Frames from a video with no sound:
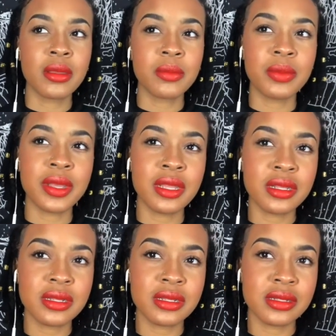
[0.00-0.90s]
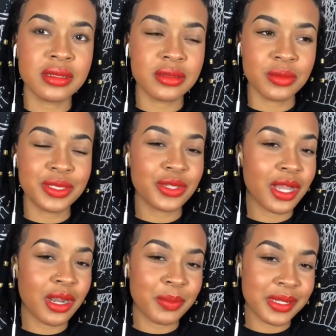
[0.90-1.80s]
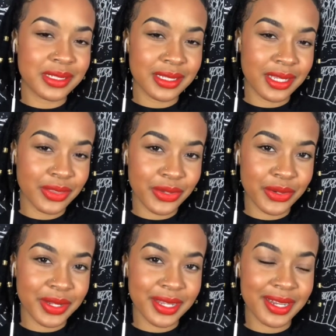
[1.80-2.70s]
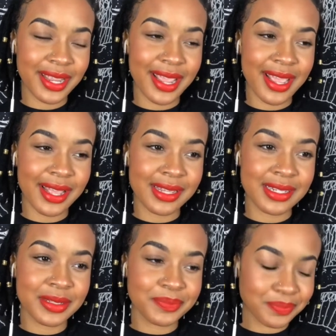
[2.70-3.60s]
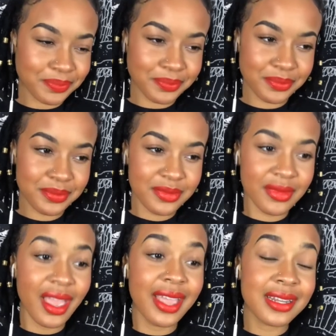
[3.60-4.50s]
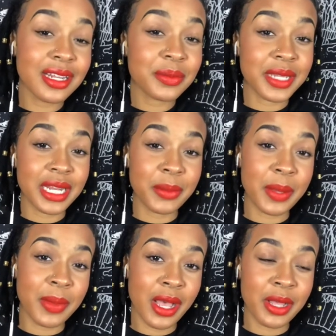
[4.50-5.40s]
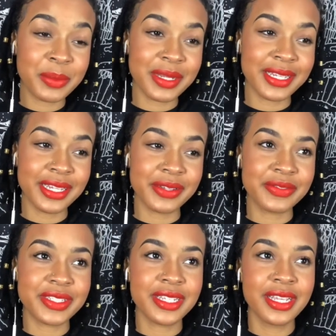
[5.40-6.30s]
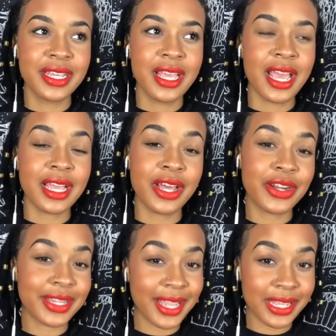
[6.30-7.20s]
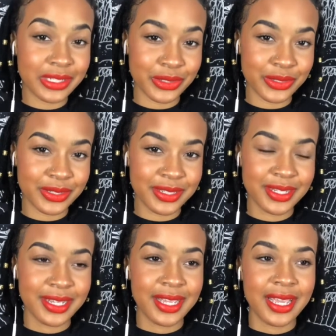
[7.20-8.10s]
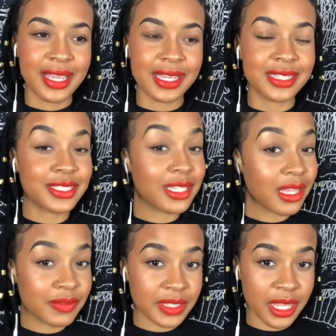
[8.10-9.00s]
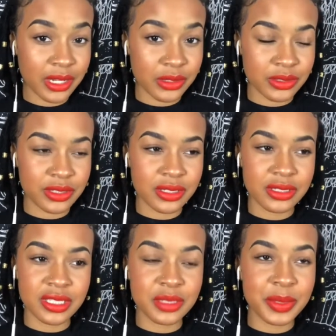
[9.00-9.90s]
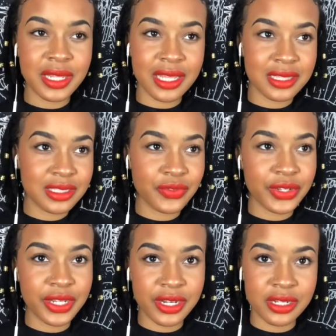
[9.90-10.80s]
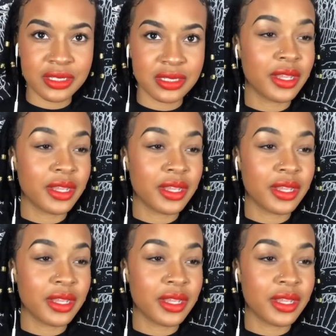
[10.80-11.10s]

But we tried our best to get through it, and I ended up getting my mom a gift. I got her a candle, because she loves candles. She's been like this for years.